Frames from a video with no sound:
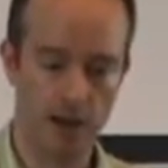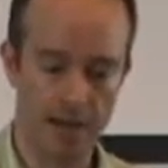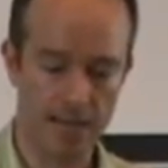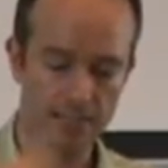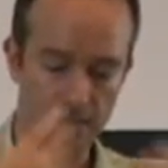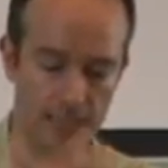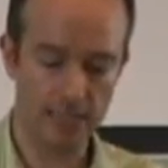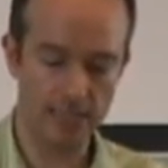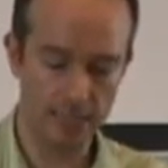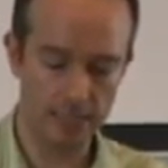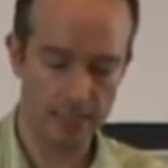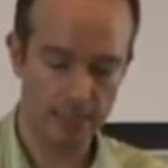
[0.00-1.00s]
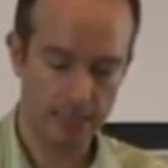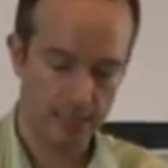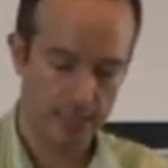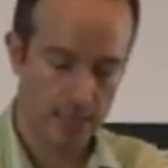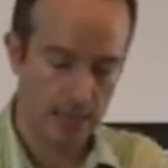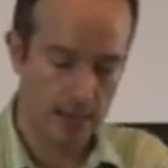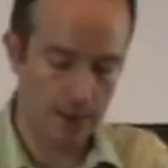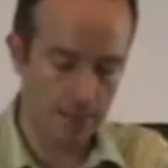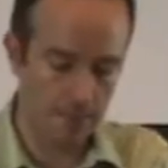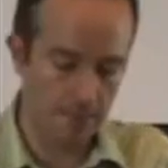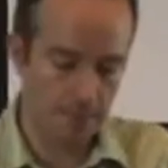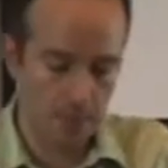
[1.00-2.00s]
as they need.
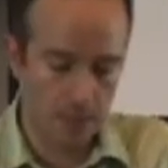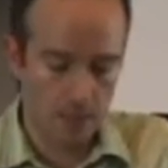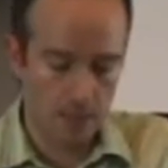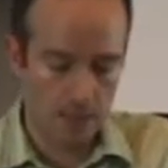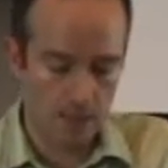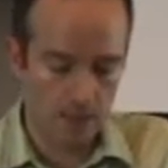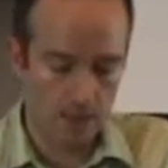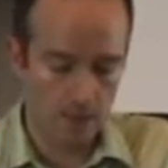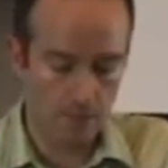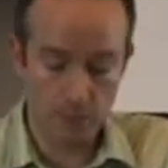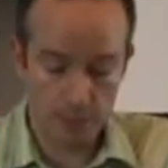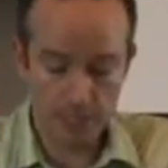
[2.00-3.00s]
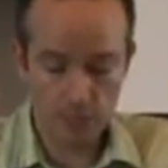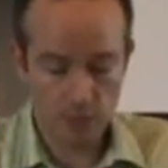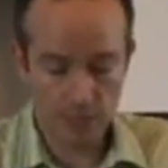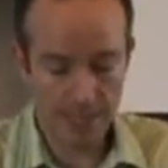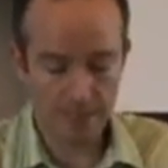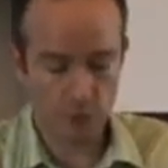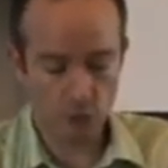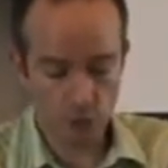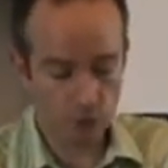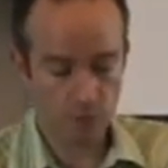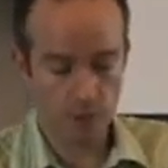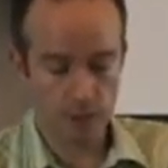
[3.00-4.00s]
But then you can have a
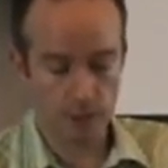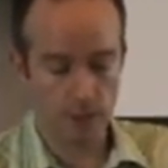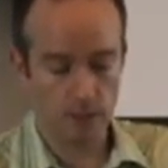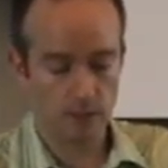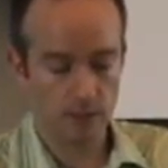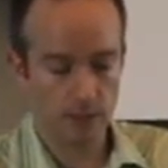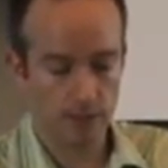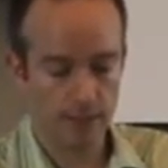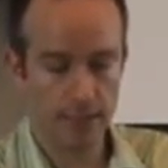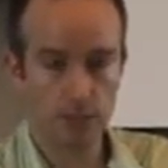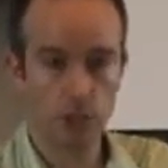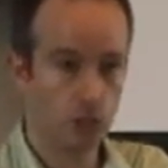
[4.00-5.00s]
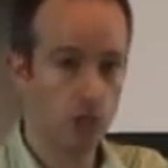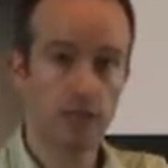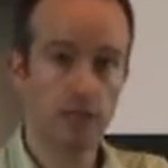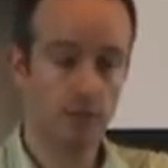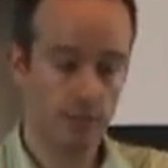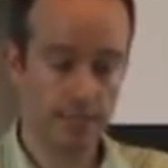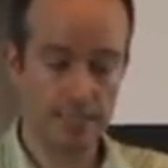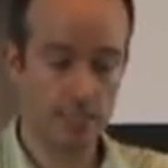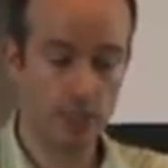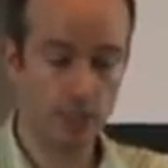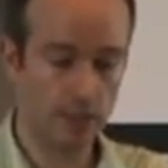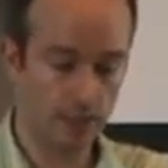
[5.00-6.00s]
third party that is not
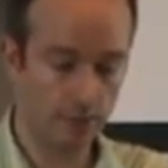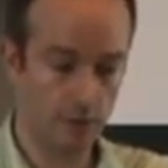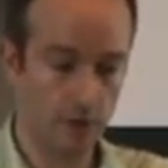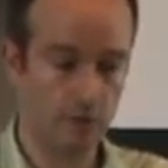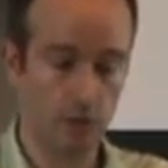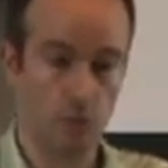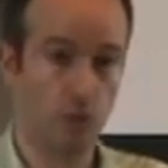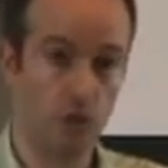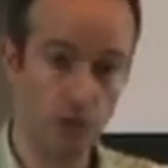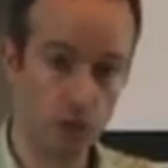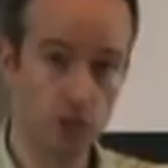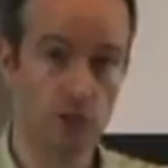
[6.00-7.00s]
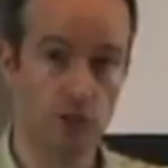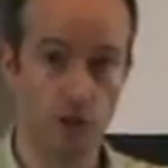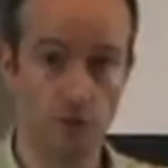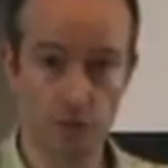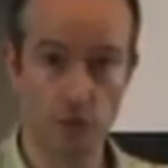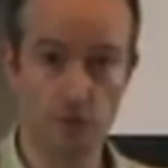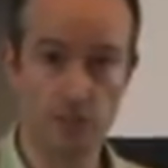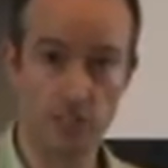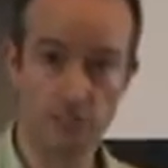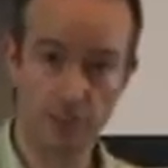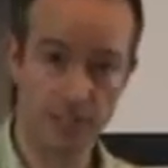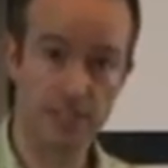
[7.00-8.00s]
involved in the production of
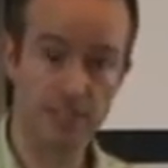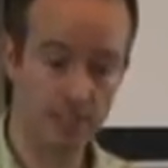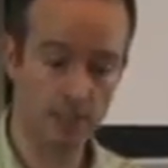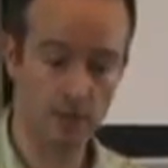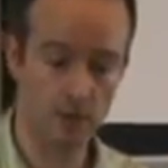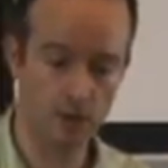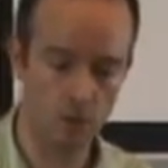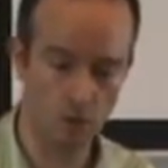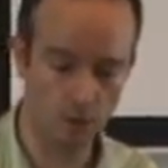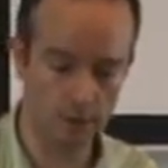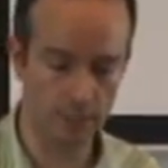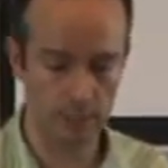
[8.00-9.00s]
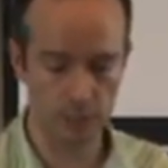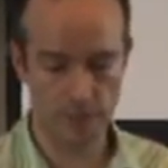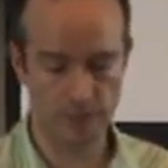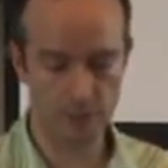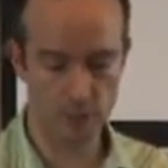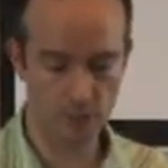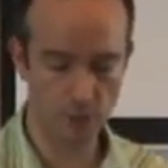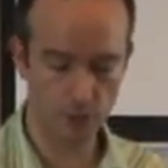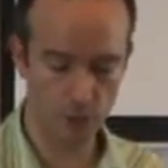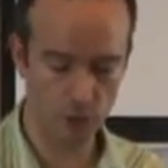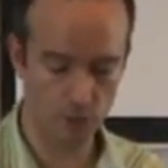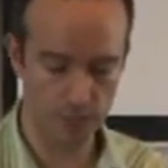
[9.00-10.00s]
services but can still coordinate. You have some
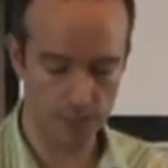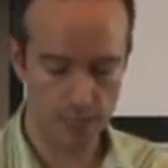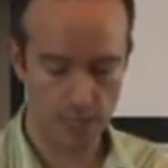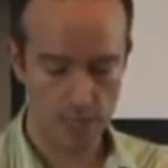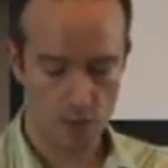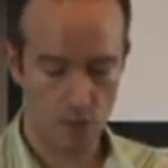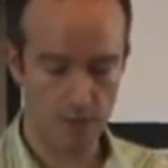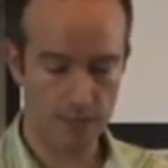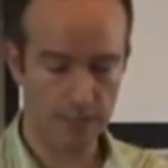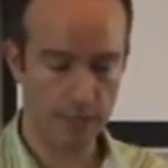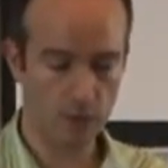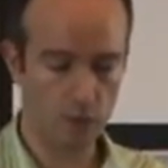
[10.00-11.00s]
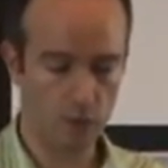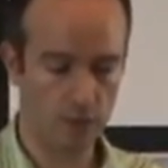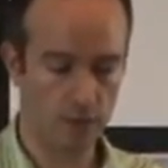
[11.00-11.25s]
countries when they